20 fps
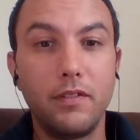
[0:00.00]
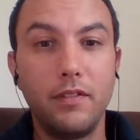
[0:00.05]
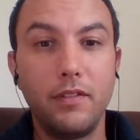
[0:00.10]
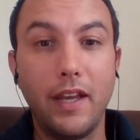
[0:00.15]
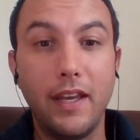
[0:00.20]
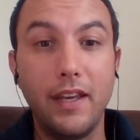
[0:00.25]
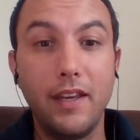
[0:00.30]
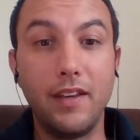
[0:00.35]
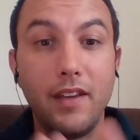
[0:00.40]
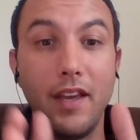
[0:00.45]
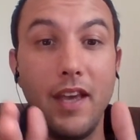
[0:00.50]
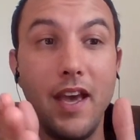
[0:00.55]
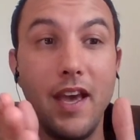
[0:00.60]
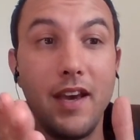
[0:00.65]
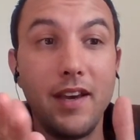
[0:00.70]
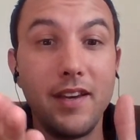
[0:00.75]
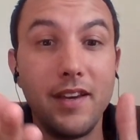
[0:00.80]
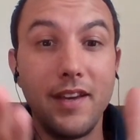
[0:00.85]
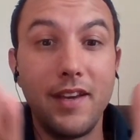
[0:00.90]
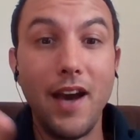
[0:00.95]
like
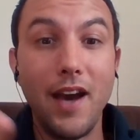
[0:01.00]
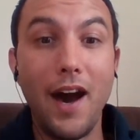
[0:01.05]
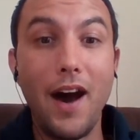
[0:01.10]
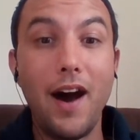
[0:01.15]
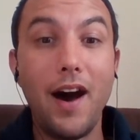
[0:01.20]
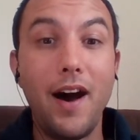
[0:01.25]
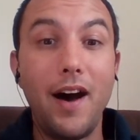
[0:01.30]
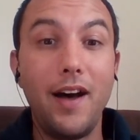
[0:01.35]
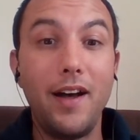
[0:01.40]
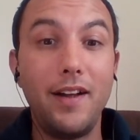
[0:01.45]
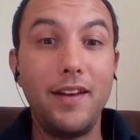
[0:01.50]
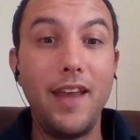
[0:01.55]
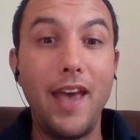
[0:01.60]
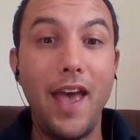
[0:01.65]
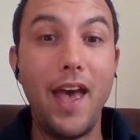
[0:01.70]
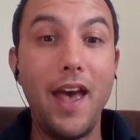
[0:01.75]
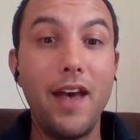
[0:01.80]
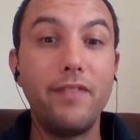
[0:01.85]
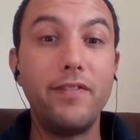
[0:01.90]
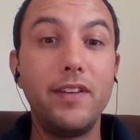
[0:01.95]
God,
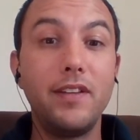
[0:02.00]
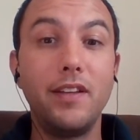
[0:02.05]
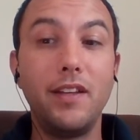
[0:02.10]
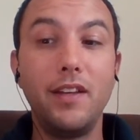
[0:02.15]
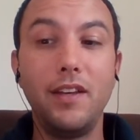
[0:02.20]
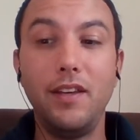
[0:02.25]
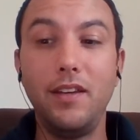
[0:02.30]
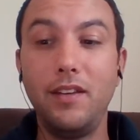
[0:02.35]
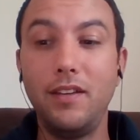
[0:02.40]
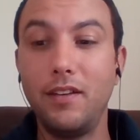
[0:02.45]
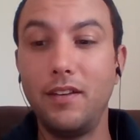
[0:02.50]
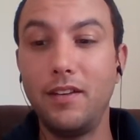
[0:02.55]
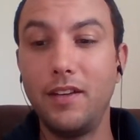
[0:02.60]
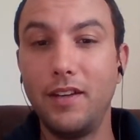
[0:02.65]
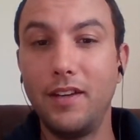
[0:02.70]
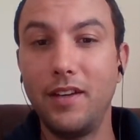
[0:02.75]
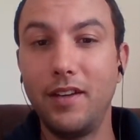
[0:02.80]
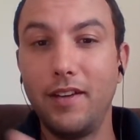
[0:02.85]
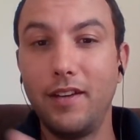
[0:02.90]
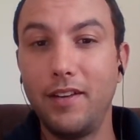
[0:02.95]
heavenly,
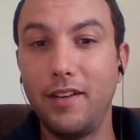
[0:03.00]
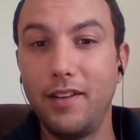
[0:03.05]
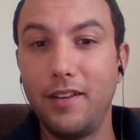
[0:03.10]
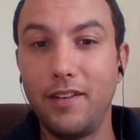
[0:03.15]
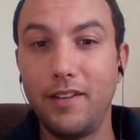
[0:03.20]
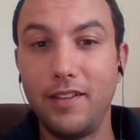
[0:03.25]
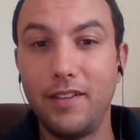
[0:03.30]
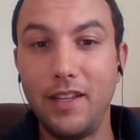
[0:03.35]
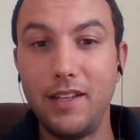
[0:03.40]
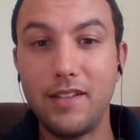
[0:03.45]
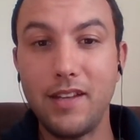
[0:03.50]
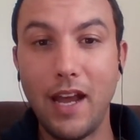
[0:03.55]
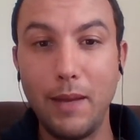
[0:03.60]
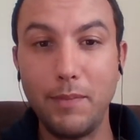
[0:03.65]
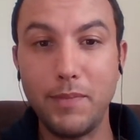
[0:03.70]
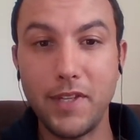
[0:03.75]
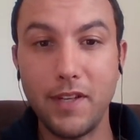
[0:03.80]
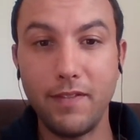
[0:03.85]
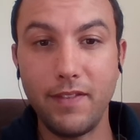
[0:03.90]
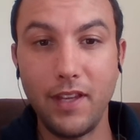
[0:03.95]
these
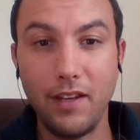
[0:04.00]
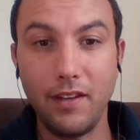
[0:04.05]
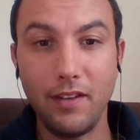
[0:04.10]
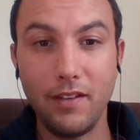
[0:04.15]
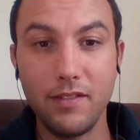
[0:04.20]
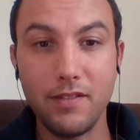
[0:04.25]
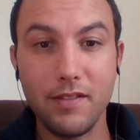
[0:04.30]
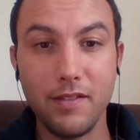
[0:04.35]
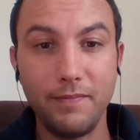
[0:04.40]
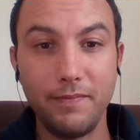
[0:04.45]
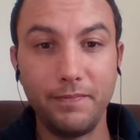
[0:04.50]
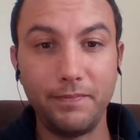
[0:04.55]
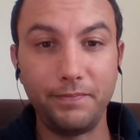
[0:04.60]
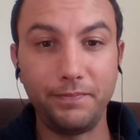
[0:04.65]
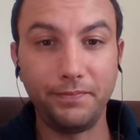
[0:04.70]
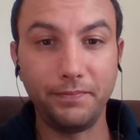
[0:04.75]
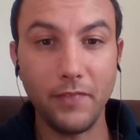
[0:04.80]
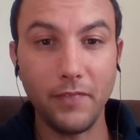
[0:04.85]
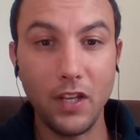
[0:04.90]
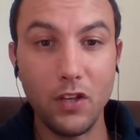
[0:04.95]
types of things,
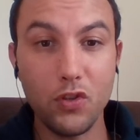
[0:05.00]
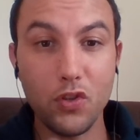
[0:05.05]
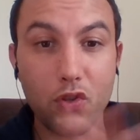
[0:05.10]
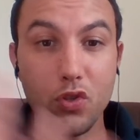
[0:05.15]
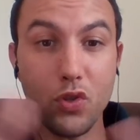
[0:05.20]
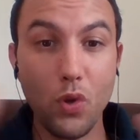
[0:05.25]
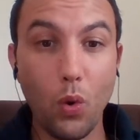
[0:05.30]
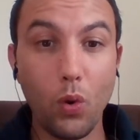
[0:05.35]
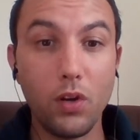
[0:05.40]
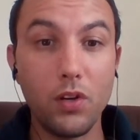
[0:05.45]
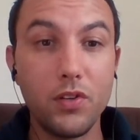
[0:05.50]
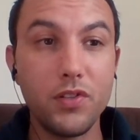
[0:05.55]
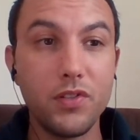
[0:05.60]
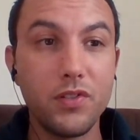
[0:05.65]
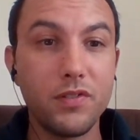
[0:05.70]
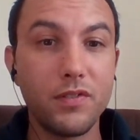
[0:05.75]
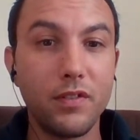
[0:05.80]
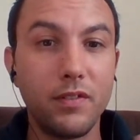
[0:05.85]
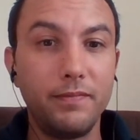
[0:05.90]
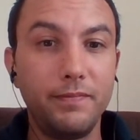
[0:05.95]

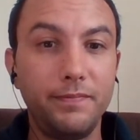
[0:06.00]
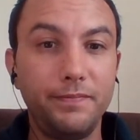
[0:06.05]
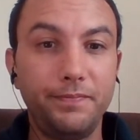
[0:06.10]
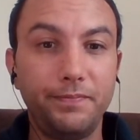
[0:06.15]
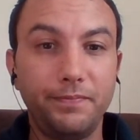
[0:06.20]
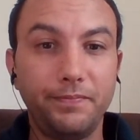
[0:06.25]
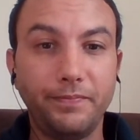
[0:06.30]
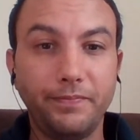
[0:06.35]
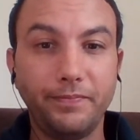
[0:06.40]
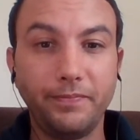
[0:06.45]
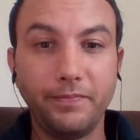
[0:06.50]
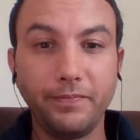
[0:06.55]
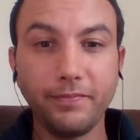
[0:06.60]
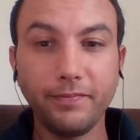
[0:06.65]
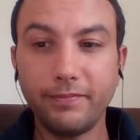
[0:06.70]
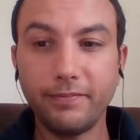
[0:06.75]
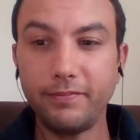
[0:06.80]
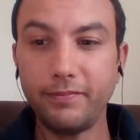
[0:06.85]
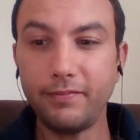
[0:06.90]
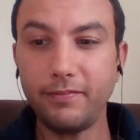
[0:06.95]
source,
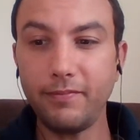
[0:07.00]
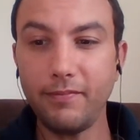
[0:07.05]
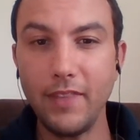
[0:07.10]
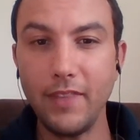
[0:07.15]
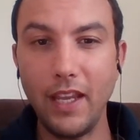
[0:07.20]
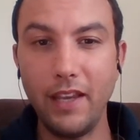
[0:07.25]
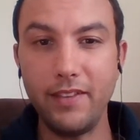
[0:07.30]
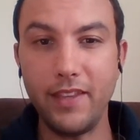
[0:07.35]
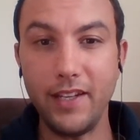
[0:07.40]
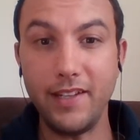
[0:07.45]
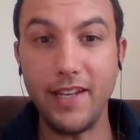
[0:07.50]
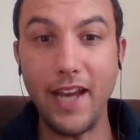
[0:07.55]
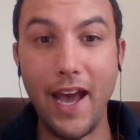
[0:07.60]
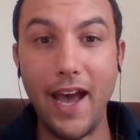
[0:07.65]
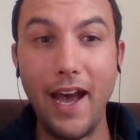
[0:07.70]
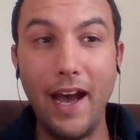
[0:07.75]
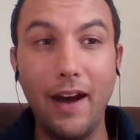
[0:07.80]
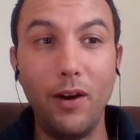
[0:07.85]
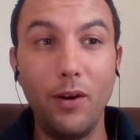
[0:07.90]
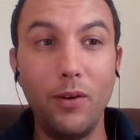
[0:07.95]
the
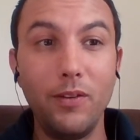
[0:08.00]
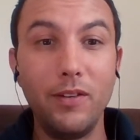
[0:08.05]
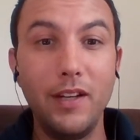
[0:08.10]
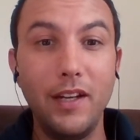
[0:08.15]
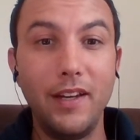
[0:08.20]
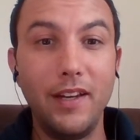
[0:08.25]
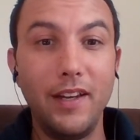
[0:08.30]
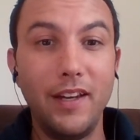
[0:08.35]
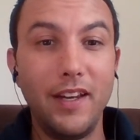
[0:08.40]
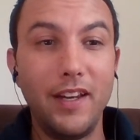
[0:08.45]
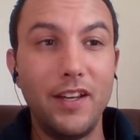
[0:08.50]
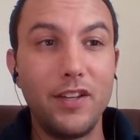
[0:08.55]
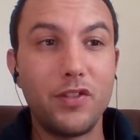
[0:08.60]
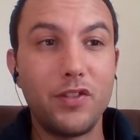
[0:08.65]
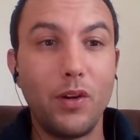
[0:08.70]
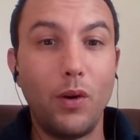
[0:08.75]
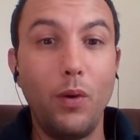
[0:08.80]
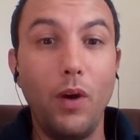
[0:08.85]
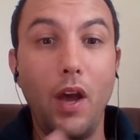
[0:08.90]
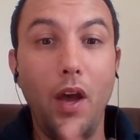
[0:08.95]
Tao.
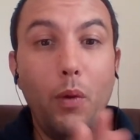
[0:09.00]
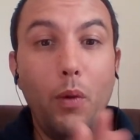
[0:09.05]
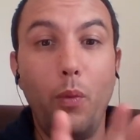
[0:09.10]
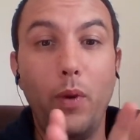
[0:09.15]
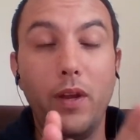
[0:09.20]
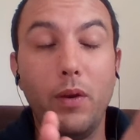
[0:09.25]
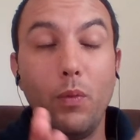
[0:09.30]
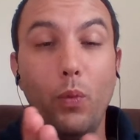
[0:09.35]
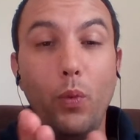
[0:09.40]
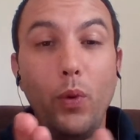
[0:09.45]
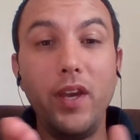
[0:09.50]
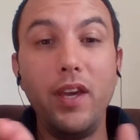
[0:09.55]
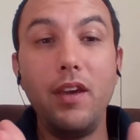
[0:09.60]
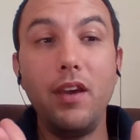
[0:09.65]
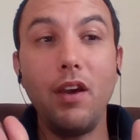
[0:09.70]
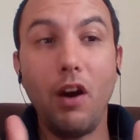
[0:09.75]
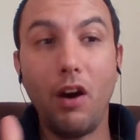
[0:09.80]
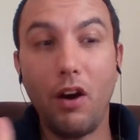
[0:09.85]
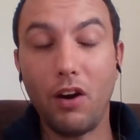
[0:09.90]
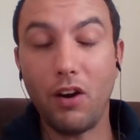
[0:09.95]
So when
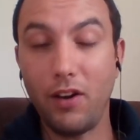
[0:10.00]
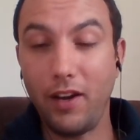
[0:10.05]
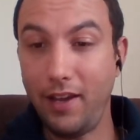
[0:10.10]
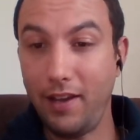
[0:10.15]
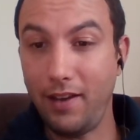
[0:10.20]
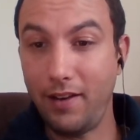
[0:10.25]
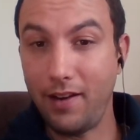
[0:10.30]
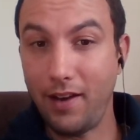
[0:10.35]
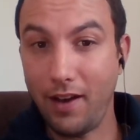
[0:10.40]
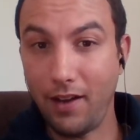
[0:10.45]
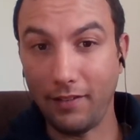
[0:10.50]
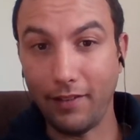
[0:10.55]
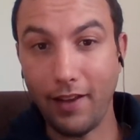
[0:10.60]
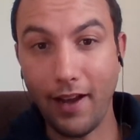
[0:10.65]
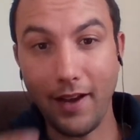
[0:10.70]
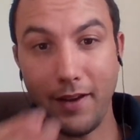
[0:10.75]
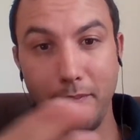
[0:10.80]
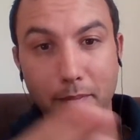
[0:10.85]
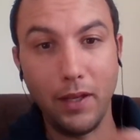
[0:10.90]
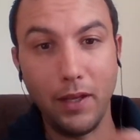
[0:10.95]
we are in
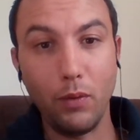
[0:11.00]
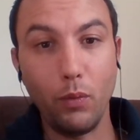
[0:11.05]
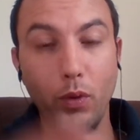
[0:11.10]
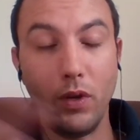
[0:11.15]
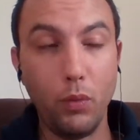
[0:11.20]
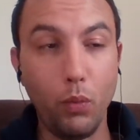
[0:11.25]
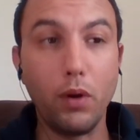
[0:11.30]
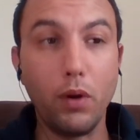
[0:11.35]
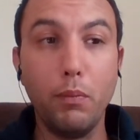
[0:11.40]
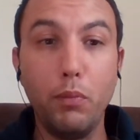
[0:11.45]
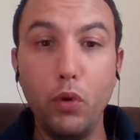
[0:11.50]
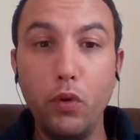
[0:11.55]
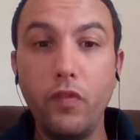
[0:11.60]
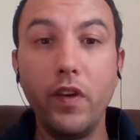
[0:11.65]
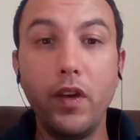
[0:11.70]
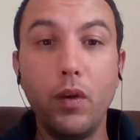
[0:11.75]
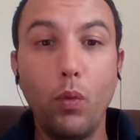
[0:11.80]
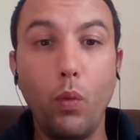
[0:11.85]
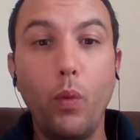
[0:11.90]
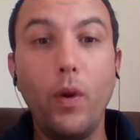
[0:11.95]
alignment, when we're
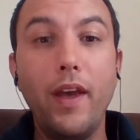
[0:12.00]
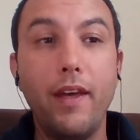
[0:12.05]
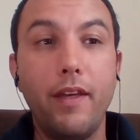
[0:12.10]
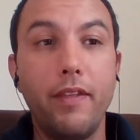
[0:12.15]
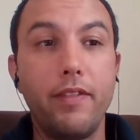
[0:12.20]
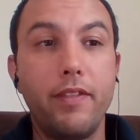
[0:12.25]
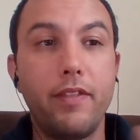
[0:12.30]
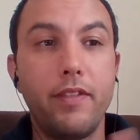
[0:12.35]
moving with